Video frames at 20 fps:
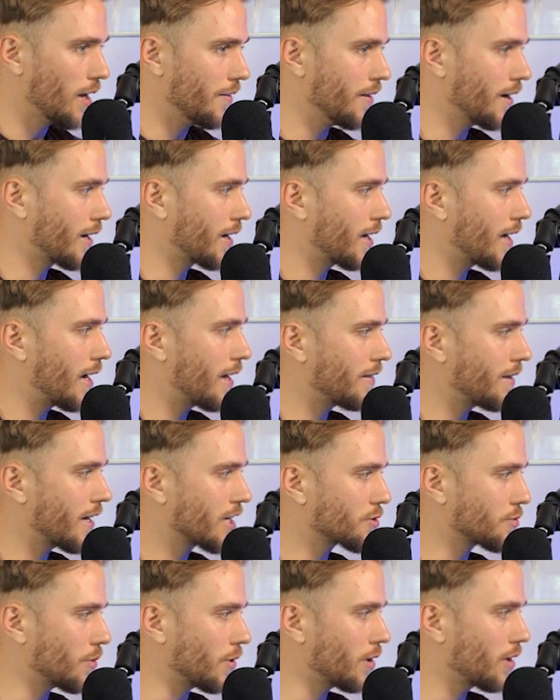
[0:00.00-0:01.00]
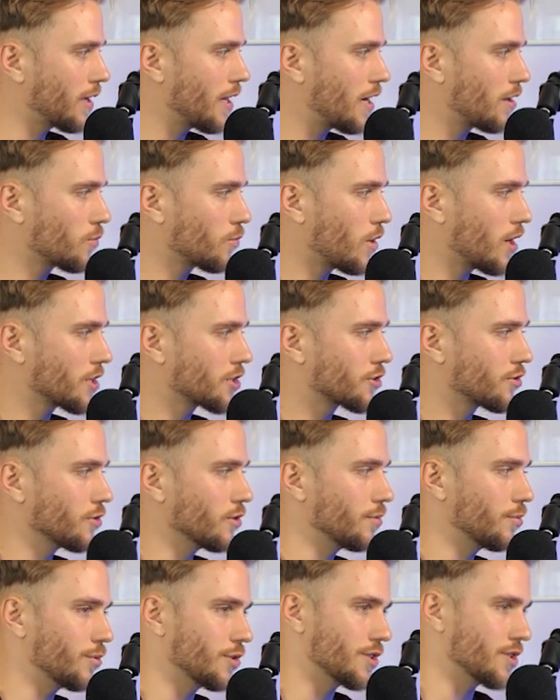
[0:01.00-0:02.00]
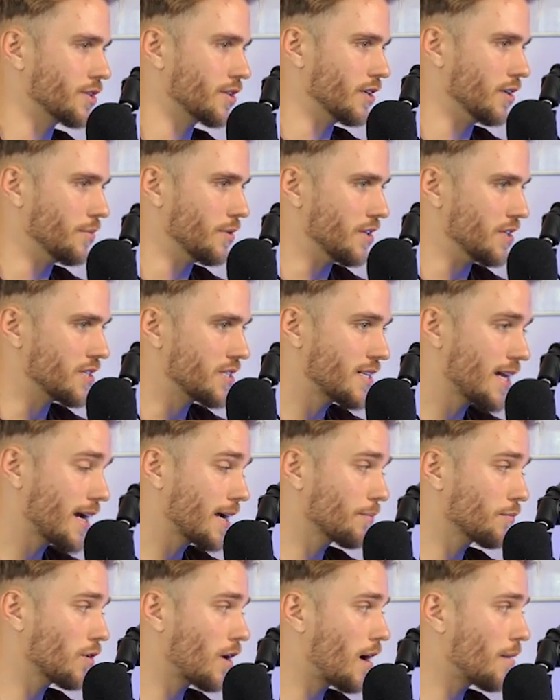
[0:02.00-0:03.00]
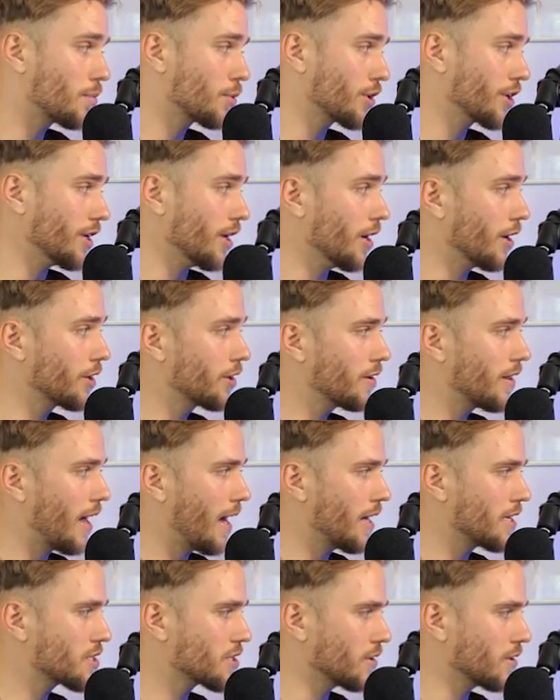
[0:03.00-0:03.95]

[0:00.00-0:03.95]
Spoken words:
then I can add the actual CloudWatch group, which is going to be the second property under that.